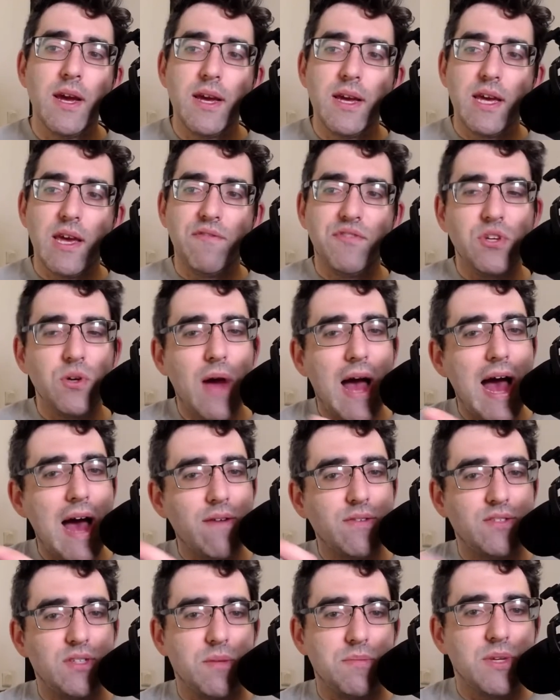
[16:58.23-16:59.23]
If you
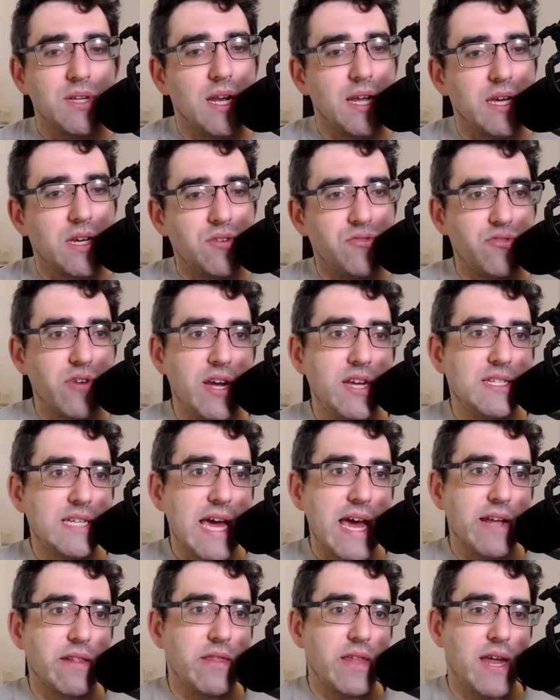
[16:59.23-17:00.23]
have something like a
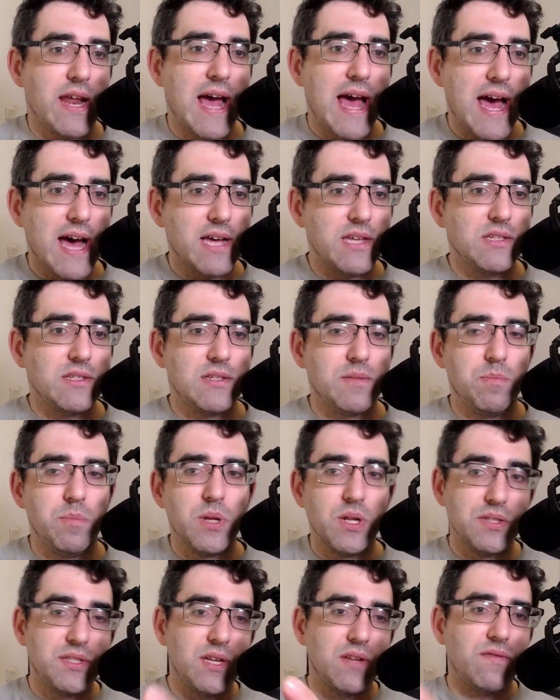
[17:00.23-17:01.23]
Draytech that has
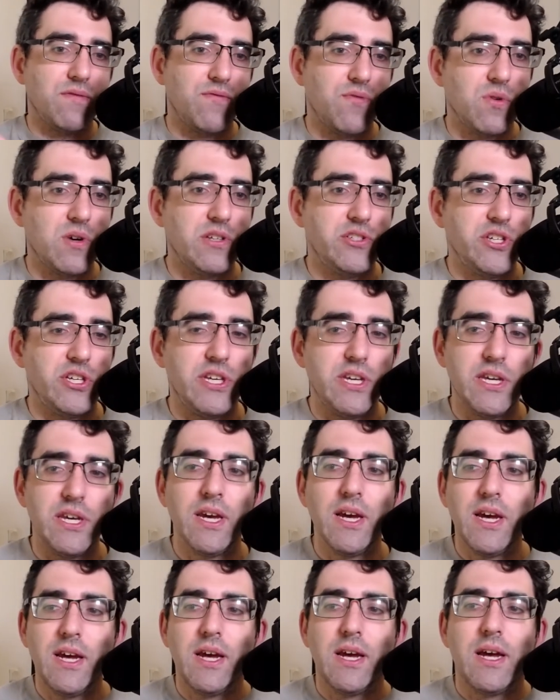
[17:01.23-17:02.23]
built-in 4G
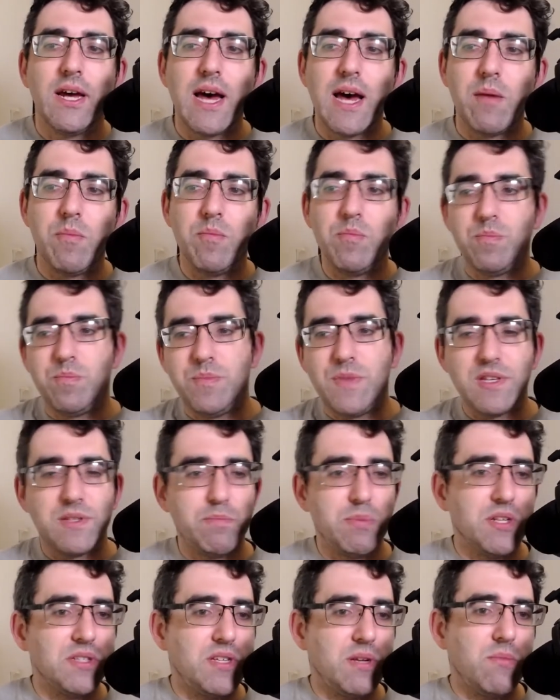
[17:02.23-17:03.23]
and this
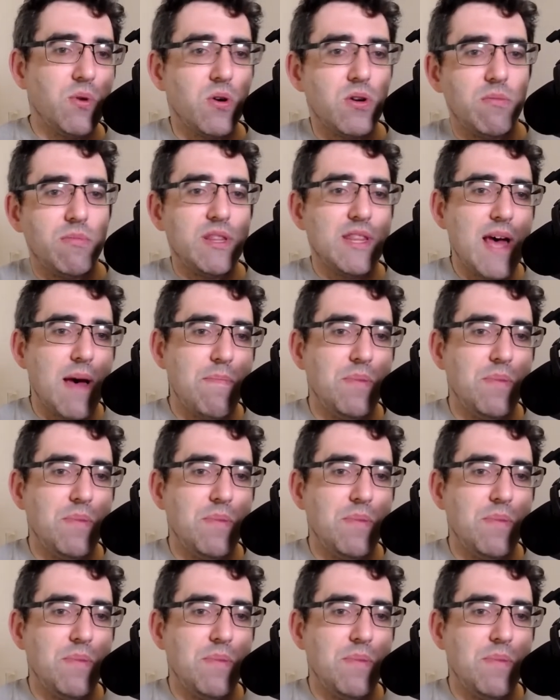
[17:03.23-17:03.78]
built-in modem and that